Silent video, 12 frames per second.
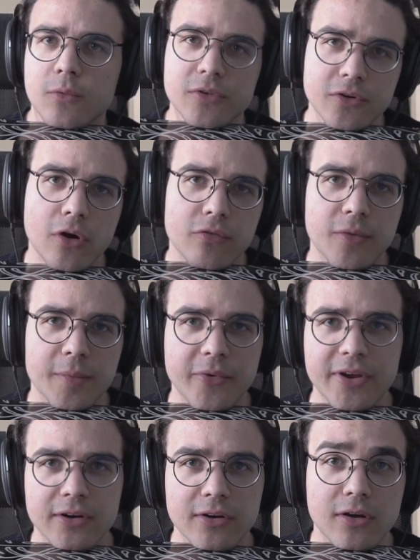When you go from a
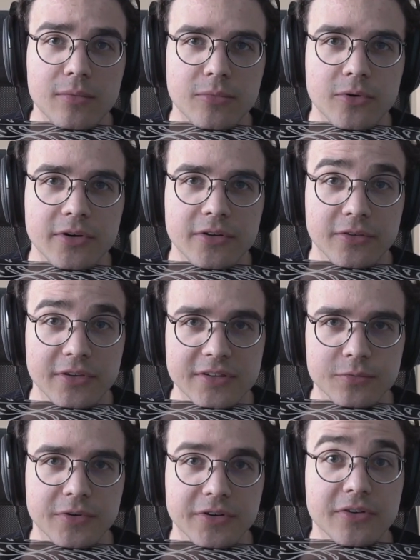regular longboard to
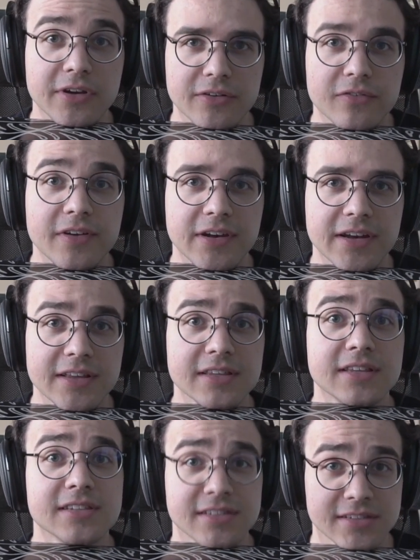this one, you're gonna feel that
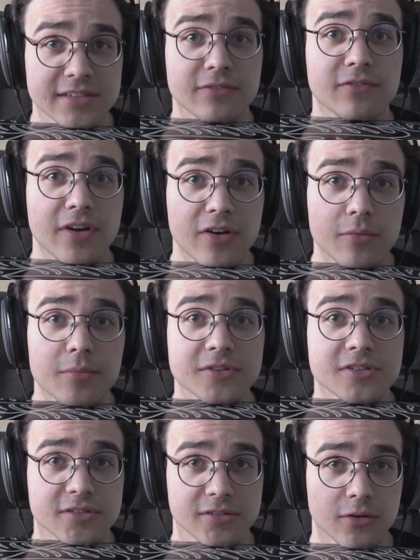this is a very much
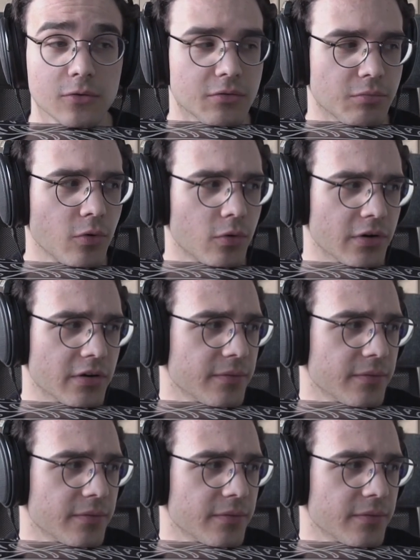slower board.